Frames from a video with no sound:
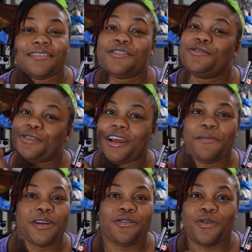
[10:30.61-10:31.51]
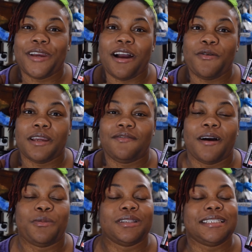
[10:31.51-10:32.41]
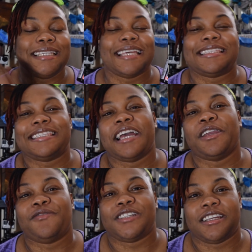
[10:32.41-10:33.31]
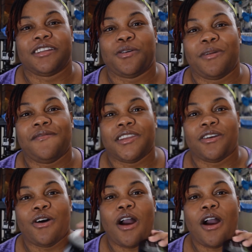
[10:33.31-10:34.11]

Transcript: Do that. I don't know where I wait for, but yes, thank you for checking out my video.